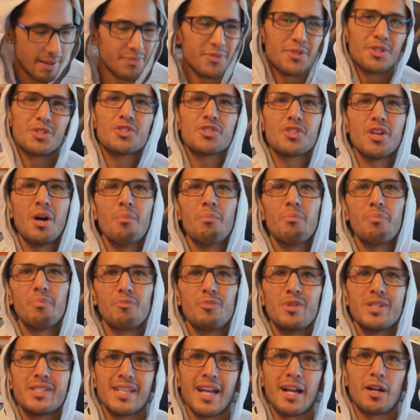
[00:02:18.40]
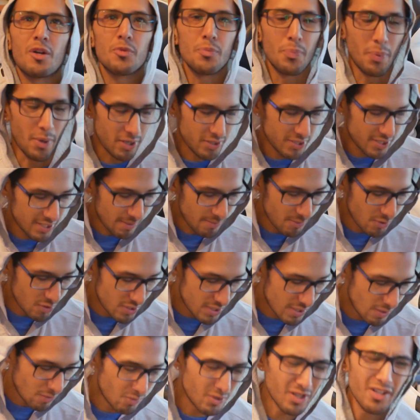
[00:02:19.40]
There's some recycled parts that I'm
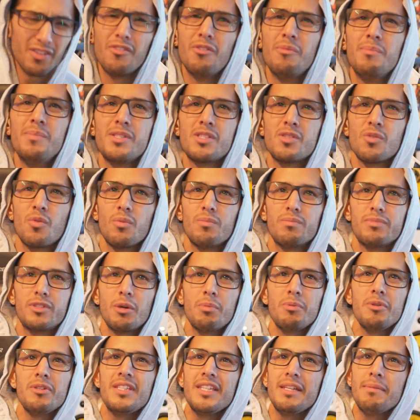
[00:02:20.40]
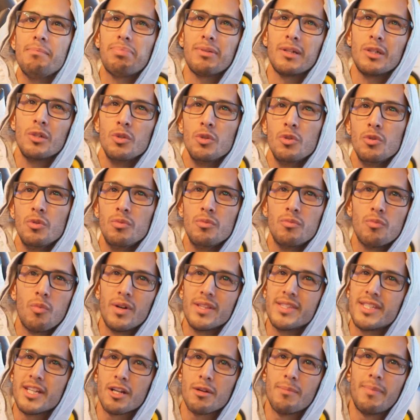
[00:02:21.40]
using. One of them is a WD Blue
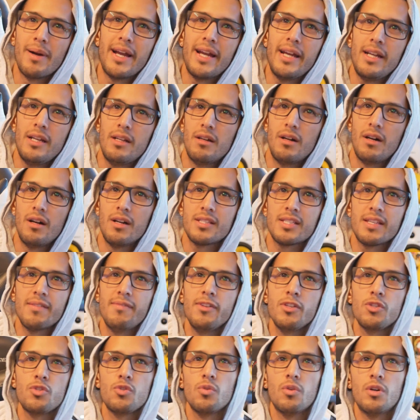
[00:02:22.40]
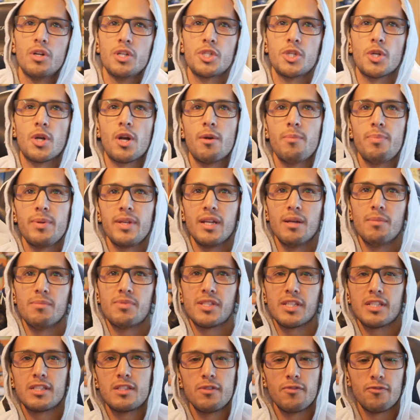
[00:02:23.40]
1TB 7200 RPM
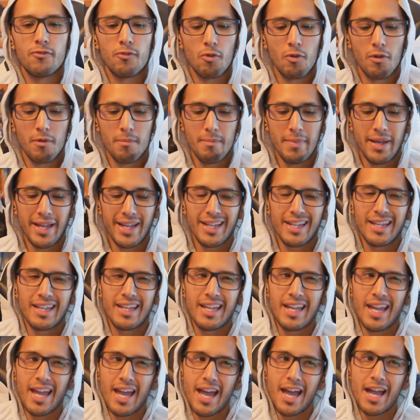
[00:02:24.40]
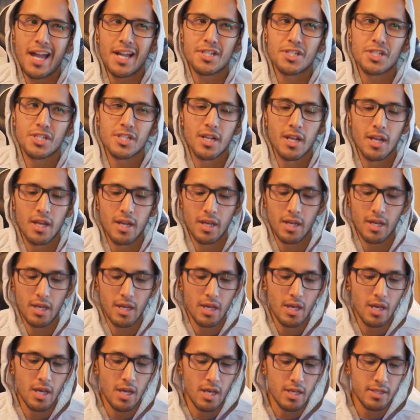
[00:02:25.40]
64 meg cache
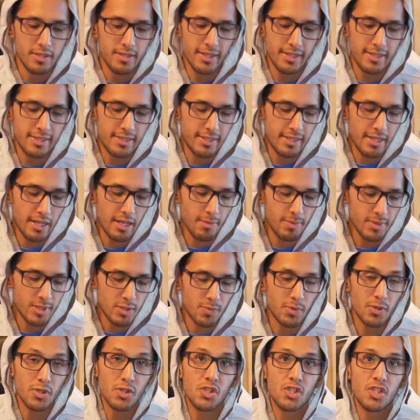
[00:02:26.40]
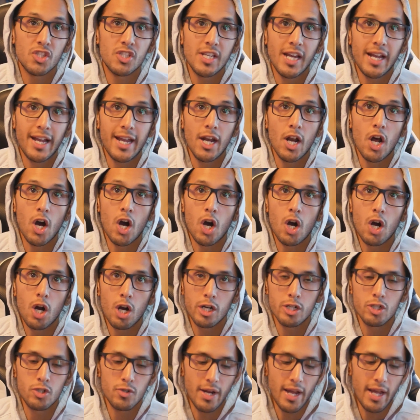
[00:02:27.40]
6 gigabits per second
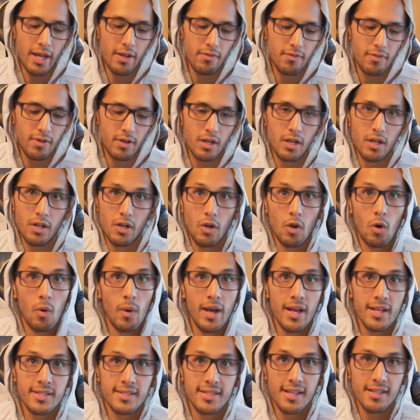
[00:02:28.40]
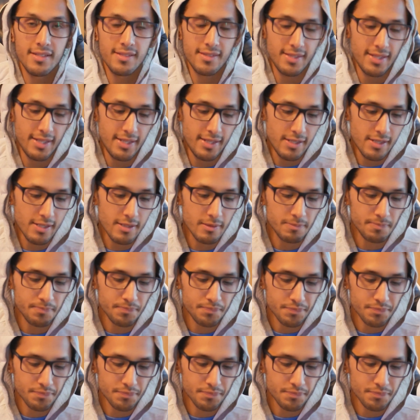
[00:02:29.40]
hard drive, no SSDs.